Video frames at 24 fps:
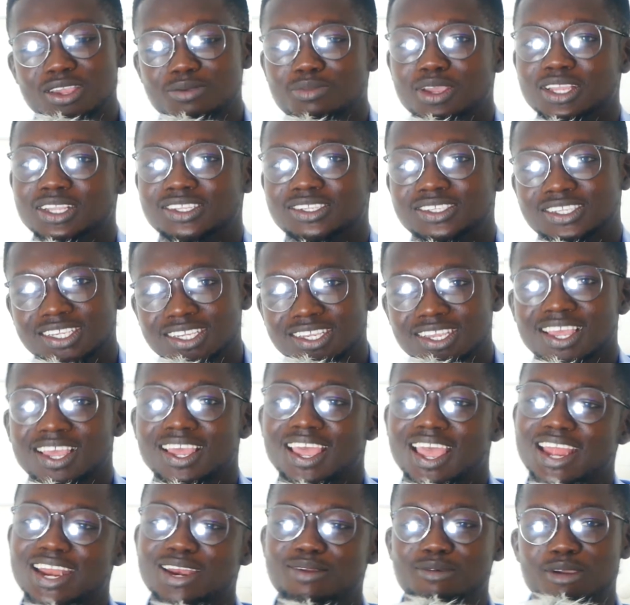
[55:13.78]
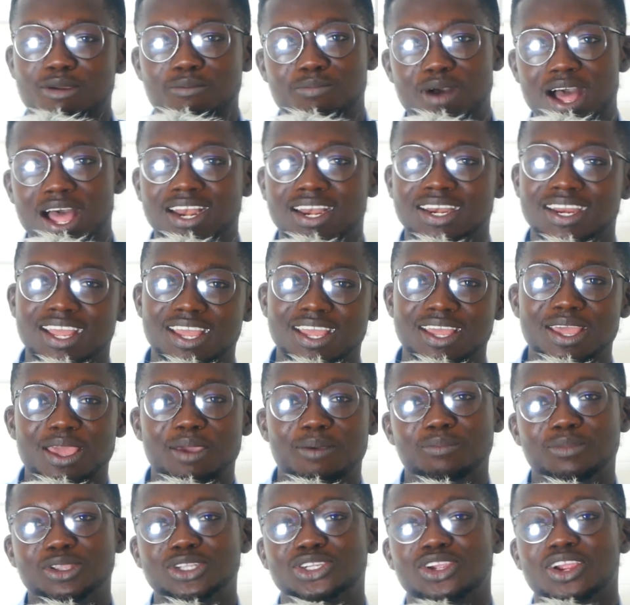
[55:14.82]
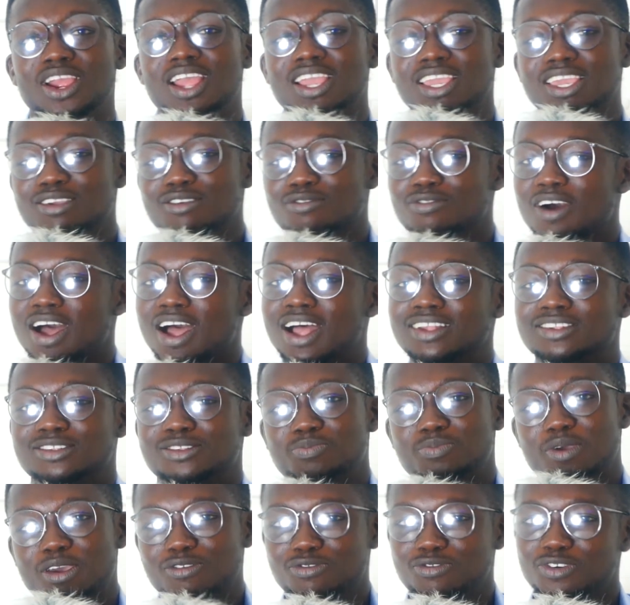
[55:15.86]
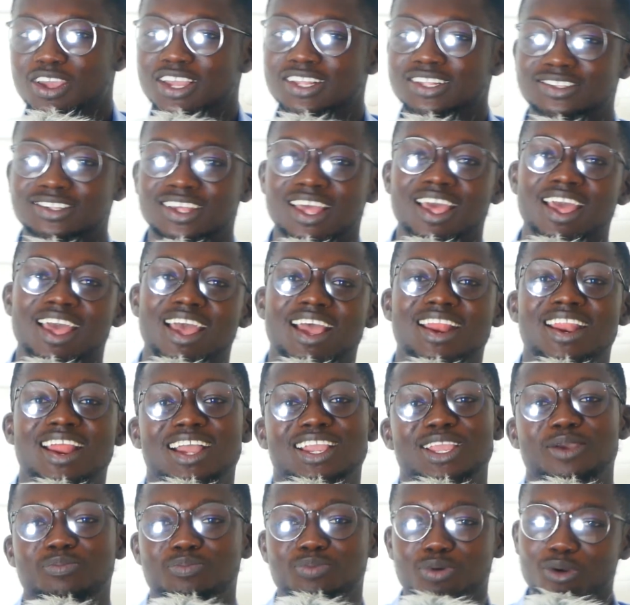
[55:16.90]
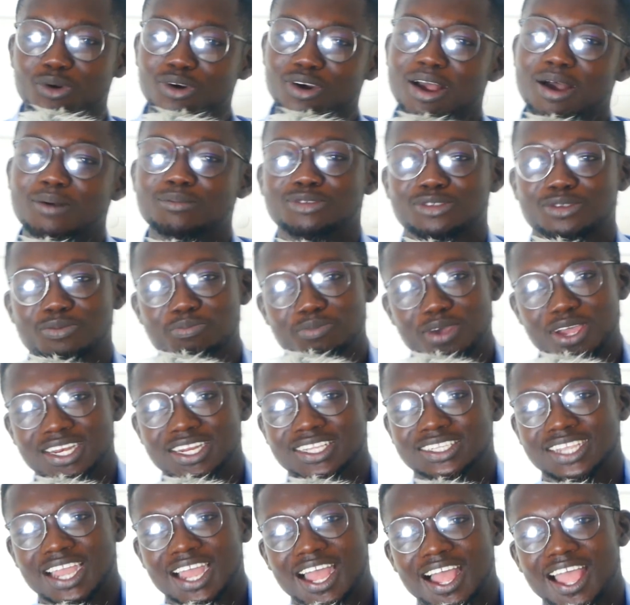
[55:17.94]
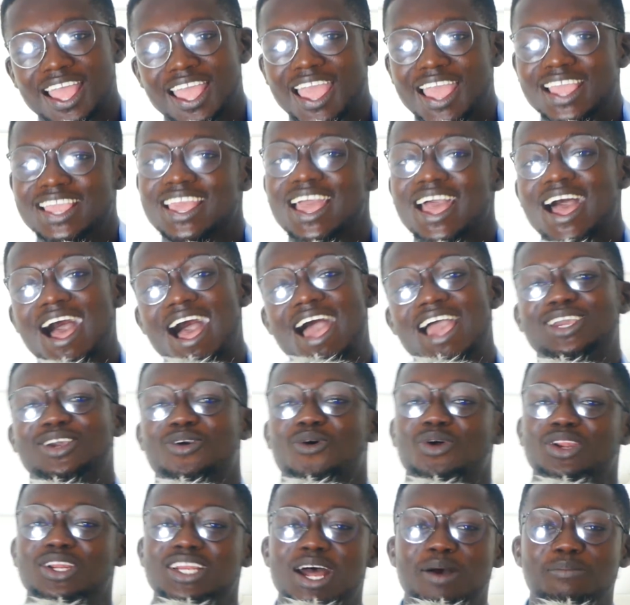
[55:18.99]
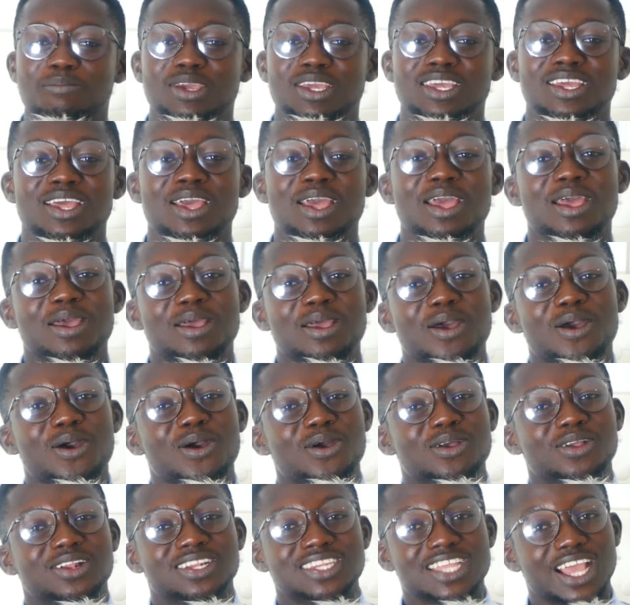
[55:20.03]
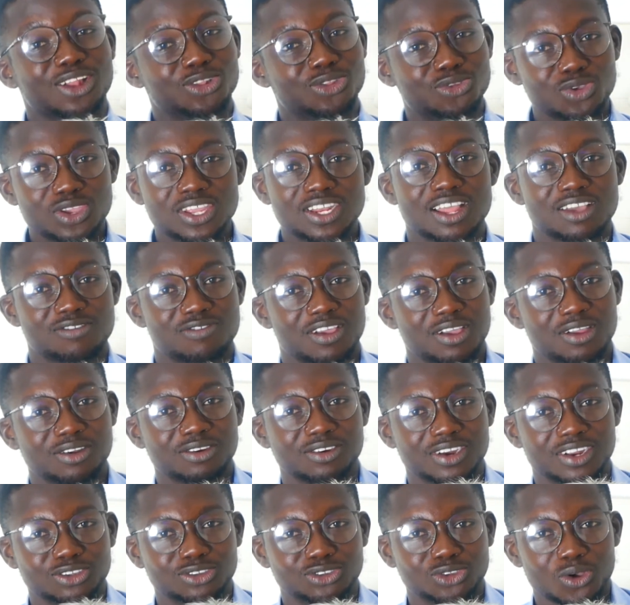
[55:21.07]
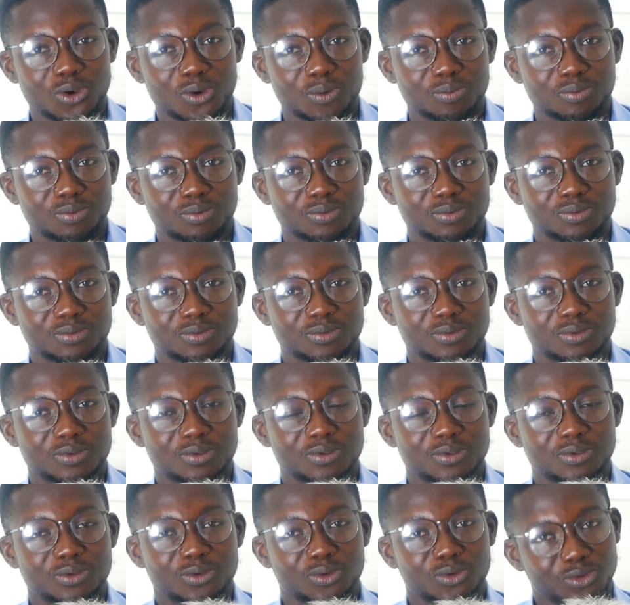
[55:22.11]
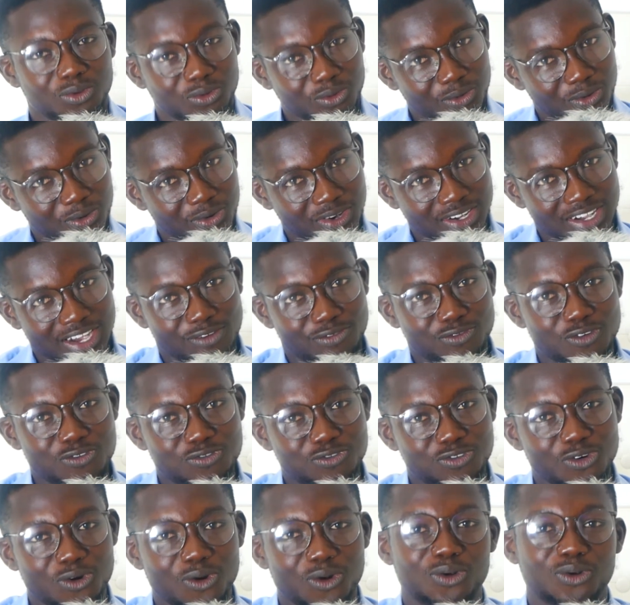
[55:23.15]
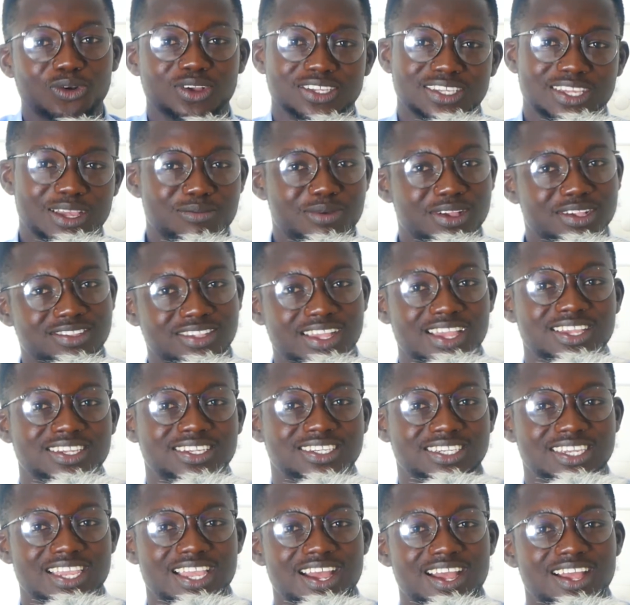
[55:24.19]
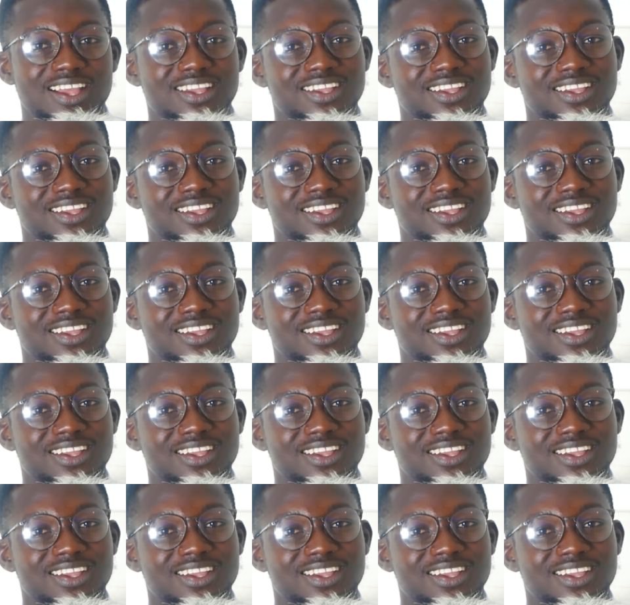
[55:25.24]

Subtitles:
mechi ene me bande me chere Evans Perfect and your programs manager Ike Odame. They are doing a very great job. Dafufro ye besan shia.